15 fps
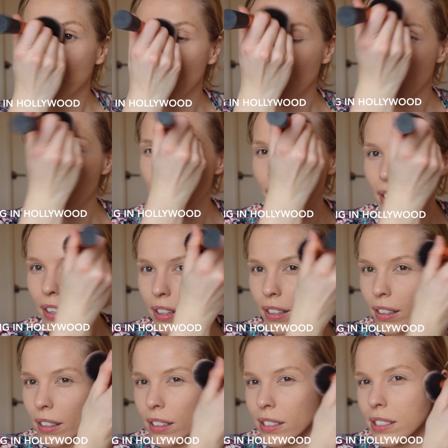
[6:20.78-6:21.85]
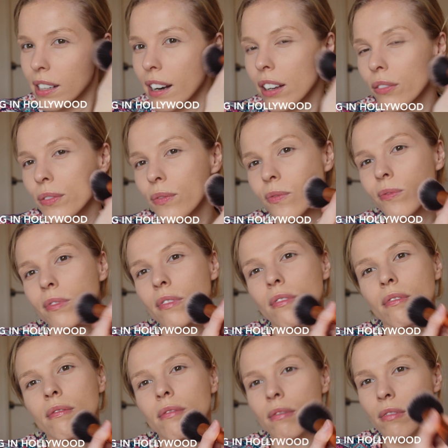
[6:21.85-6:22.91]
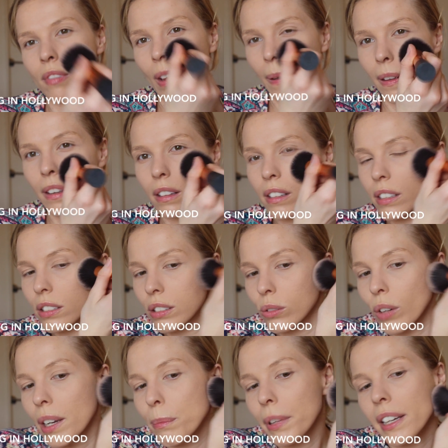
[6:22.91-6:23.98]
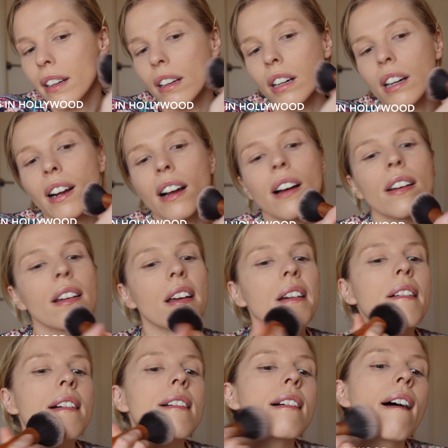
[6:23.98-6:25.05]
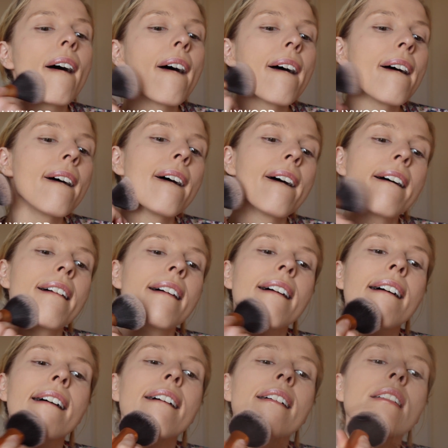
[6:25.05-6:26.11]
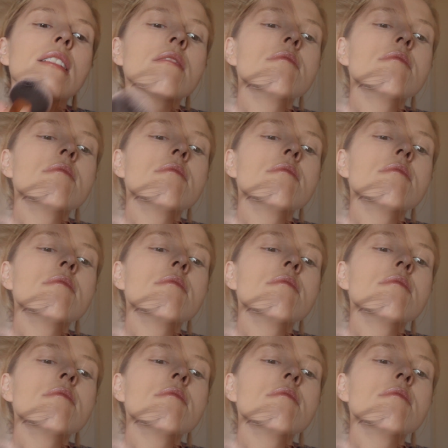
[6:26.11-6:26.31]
push it instead of swiping it around. So